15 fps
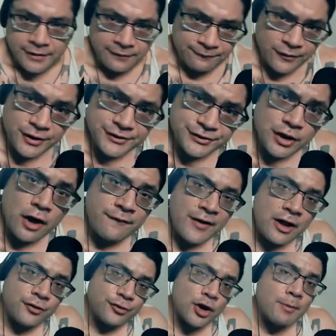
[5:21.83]
First off,
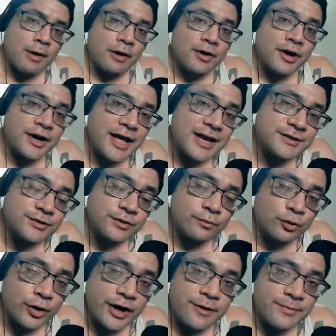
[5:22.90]
Alan Thrall already has a
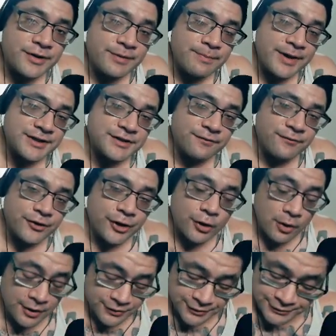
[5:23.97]
great amazing video
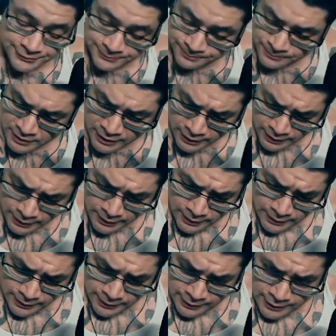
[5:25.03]
on this.
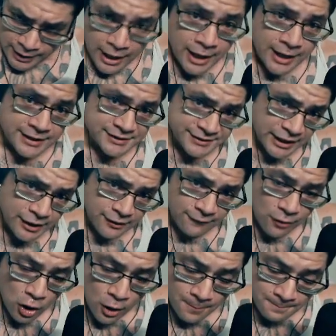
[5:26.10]
Second of
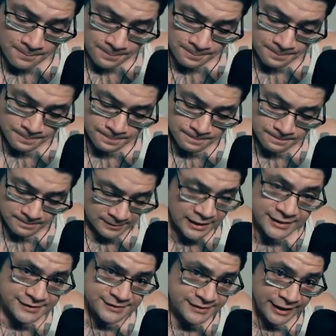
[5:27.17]
all,
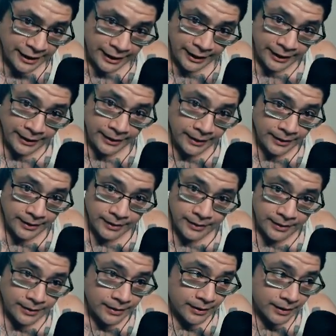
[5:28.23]
let's say
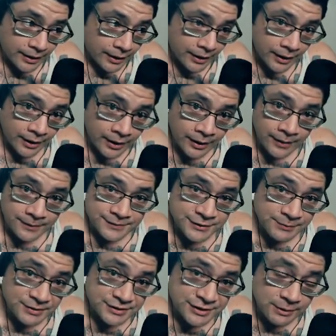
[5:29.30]
uh,
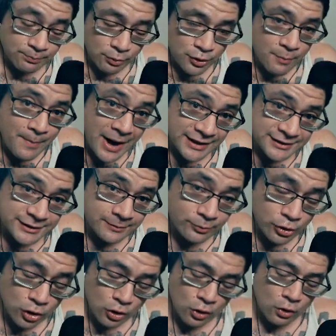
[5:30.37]
something simple, the bicep
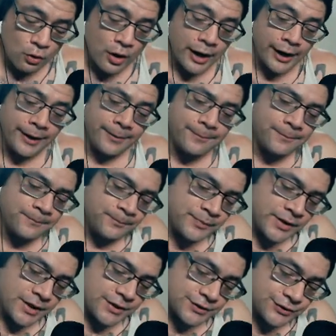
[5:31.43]
curl, right?
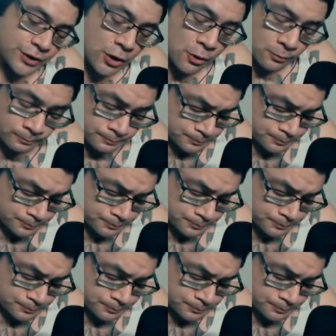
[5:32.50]
So